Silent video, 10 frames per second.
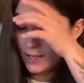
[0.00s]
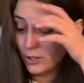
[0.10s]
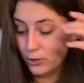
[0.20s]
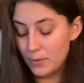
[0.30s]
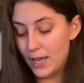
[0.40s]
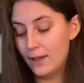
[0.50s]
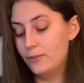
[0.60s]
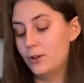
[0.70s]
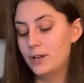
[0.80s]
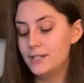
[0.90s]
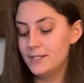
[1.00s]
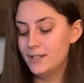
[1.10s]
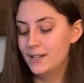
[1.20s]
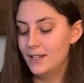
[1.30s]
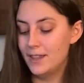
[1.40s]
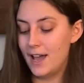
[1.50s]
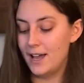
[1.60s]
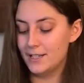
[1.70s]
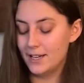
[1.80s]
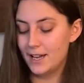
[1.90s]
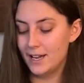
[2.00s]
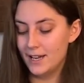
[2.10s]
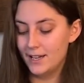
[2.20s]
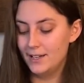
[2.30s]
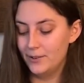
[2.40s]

you may have noticed that